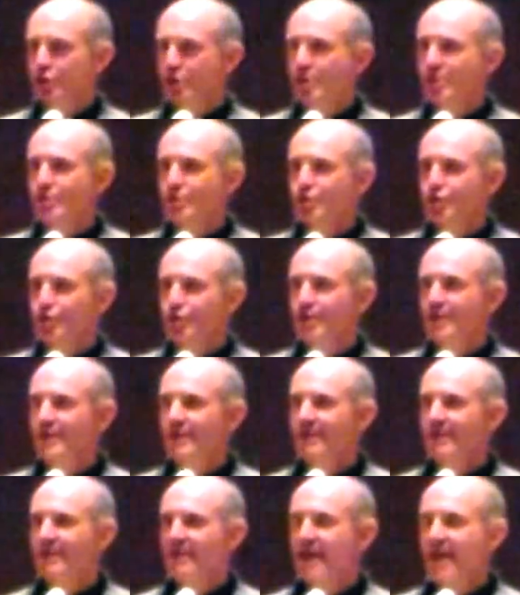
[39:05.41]
church
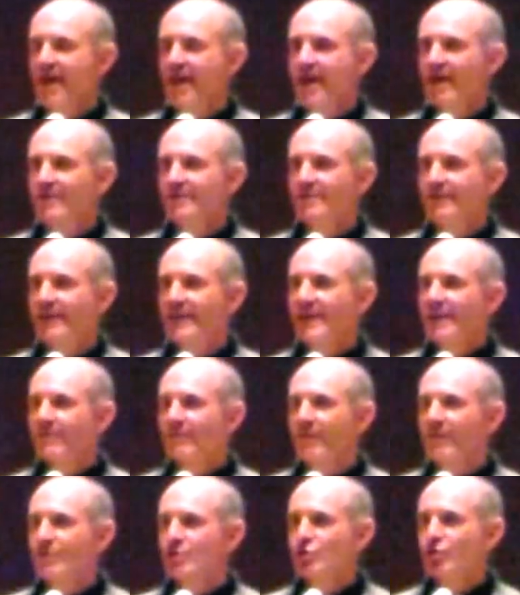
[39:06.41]
and
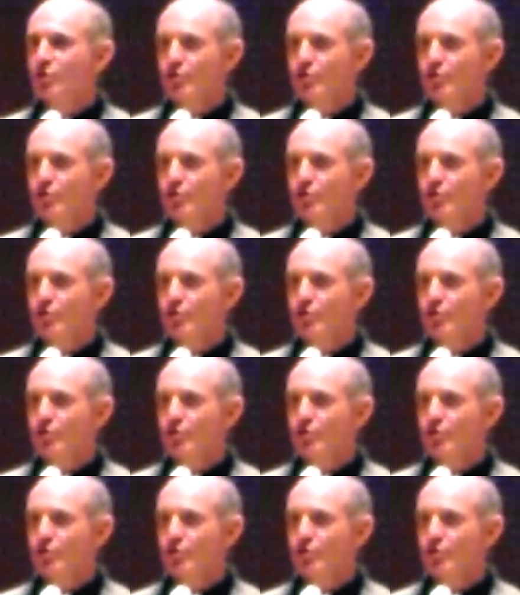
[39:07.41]
even the